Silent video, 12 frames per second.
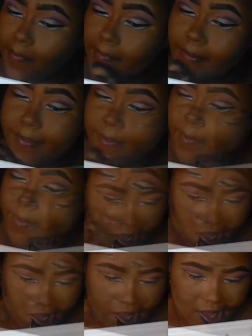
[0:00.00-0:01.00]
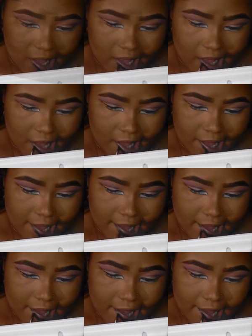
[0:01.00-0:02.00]
concealer, and I kind of want to do that. I
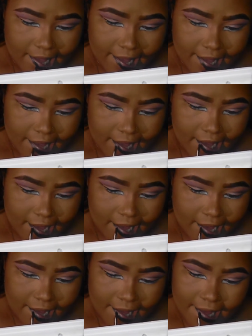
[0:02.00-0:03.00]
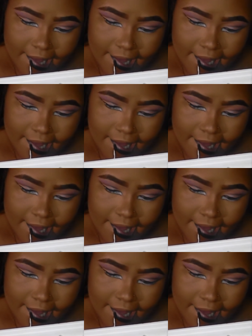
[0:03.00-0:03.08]
want to do a full face of Maybelline.